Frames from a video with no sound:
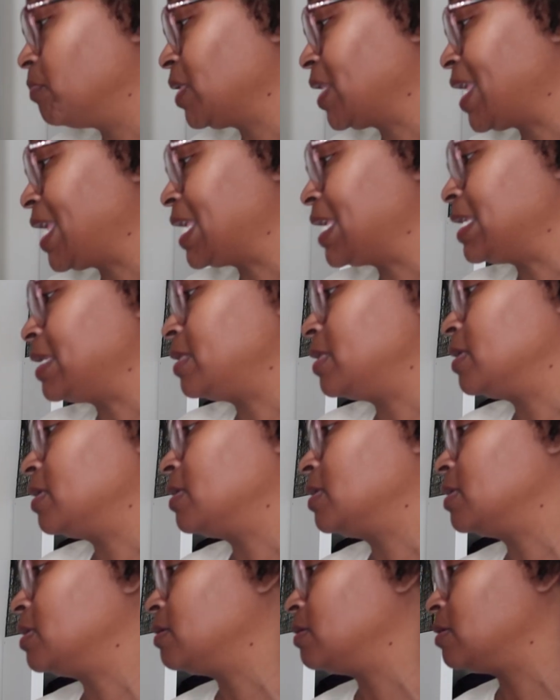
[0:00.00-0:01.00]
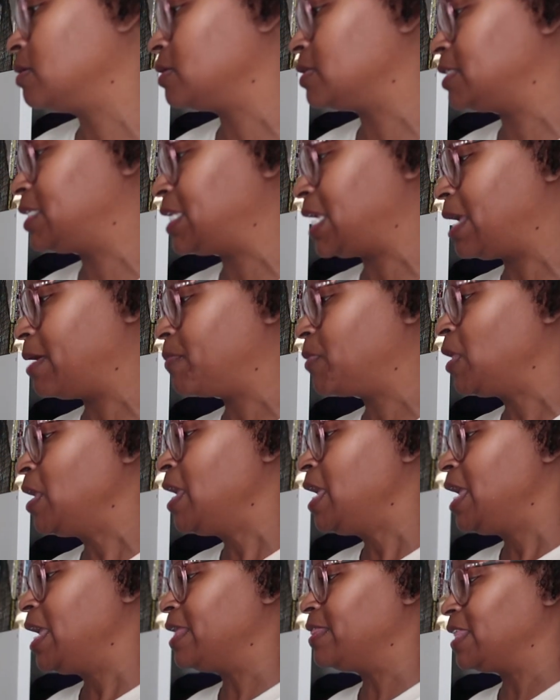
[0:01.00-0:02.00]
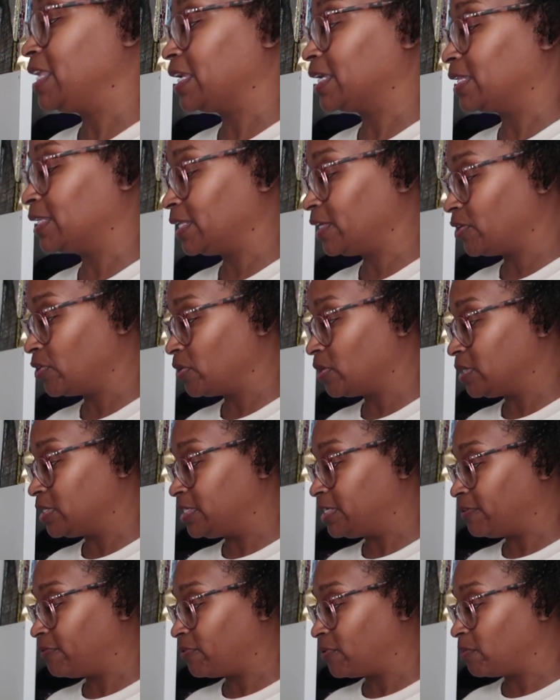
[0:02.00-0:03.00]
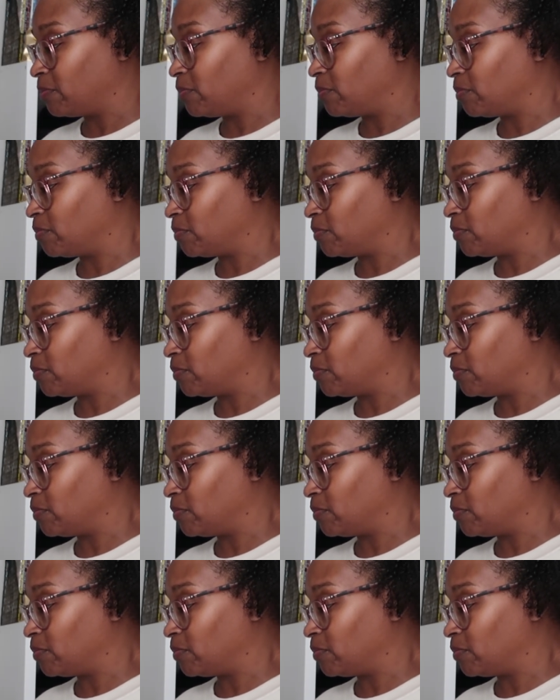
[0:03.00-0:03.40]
blade depth, and then glitter a different